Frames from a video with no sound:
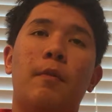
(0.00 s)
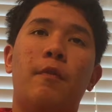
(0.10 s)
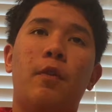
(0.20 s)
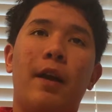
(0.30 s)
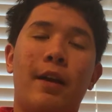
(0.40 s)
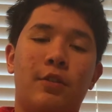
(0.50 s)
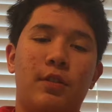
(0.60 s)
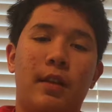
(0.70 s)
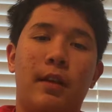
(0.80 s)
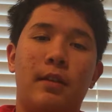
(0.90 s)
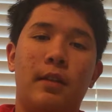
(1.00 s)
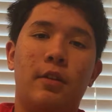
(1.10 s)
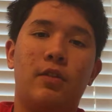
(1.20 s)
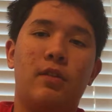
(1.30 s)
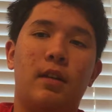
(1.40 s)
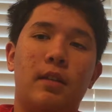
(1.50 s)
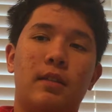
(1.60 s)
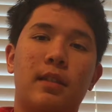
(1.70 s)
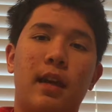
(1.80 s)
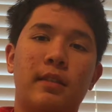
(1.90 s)
before actually taking his interest on
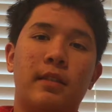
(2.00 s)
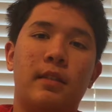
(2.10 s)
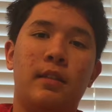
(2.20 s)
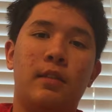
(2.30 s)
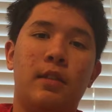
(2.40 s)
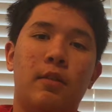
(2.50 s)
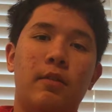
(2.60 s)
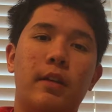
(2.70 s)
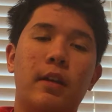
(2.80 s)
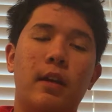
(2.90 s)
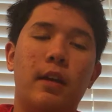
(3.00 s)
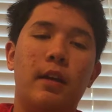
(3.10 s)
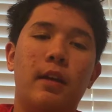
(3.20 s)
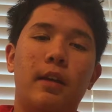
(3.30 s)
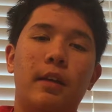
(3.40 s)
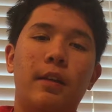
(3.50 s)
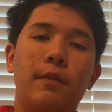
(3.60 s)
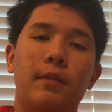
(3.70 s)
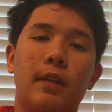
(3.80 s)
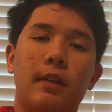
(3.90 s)
sciences and so, he
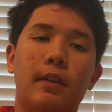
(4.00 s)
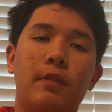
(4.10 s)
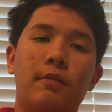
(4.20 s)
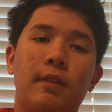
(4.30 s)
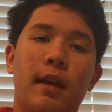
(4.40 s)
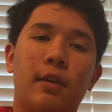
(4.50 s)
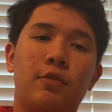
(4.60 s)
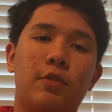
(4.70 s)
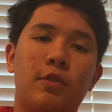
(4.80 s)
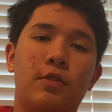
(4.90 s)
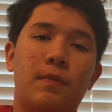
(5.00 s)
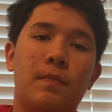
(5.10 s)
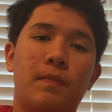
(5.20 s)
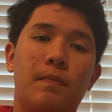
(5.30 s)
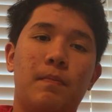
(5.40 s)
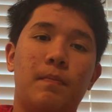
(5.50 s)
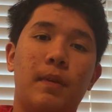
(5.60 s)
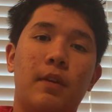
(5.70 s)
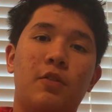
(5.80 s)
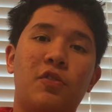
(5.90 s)
was actually
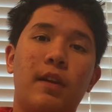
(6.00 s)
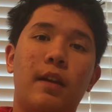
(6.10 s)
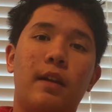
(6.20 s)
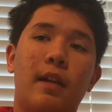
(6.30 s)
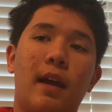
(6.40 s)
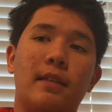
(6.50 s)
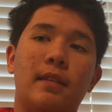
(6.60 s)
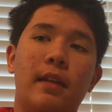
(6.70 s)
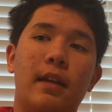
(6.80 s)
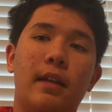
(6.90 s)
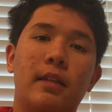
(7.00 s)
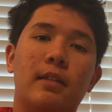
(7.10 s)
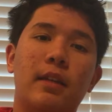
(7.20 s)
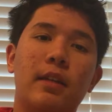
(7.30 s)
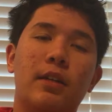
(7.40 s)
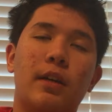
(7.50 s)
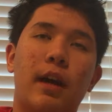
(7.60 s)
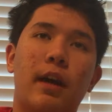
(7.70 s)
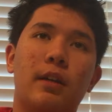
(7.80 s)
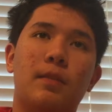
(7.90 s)
being trained as an Indian
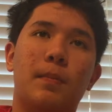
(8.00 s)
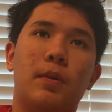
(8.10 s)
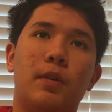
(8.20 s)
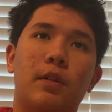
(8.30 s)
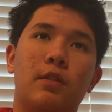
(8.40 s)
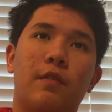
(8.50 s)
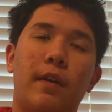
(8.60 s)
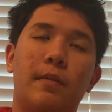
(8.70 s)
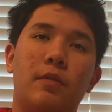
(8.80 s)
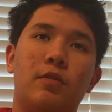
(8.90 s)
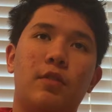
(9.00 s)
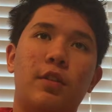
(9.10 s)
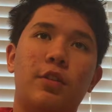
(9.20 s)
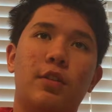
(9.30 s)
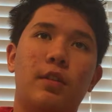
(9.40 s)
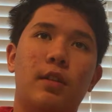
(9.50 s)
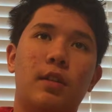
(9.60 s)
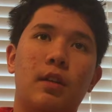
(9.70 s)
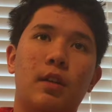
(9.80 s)
singer as per his family's tradition.